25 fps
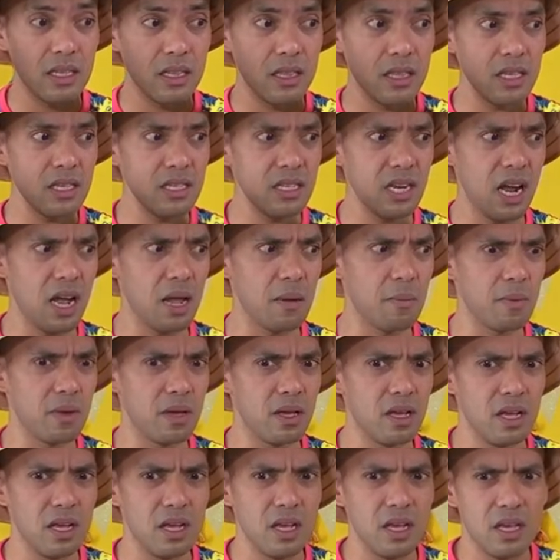This time,
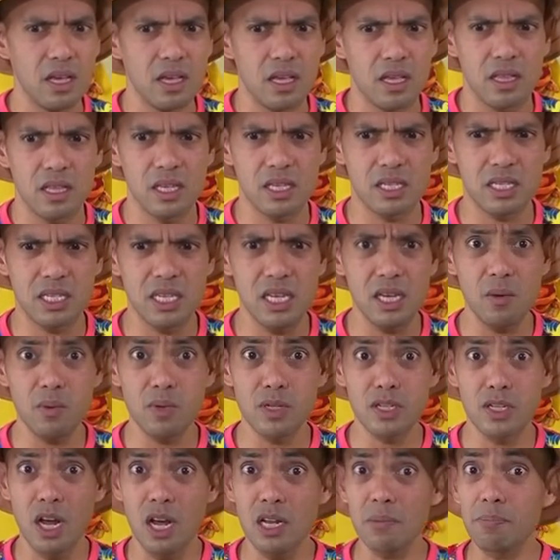the sea
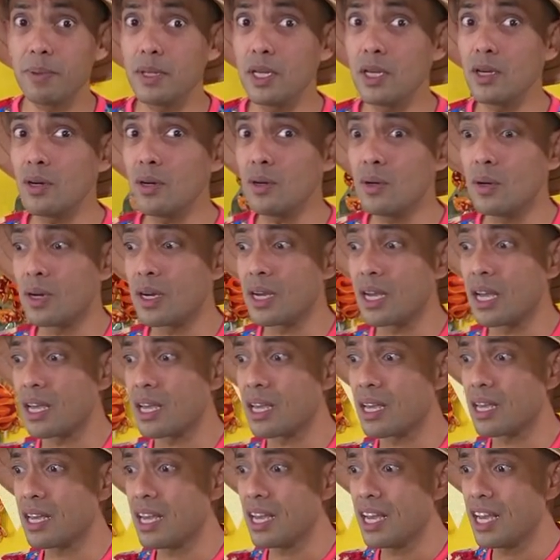was not blue,
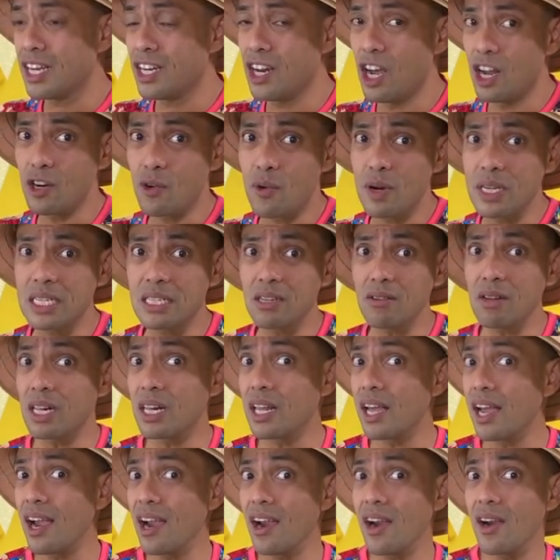not crystal
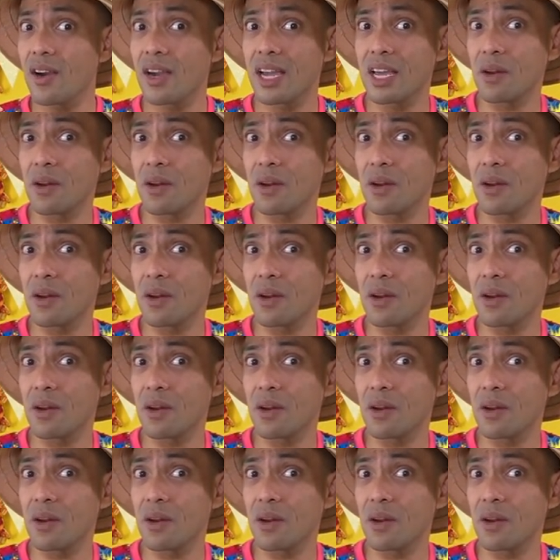clear.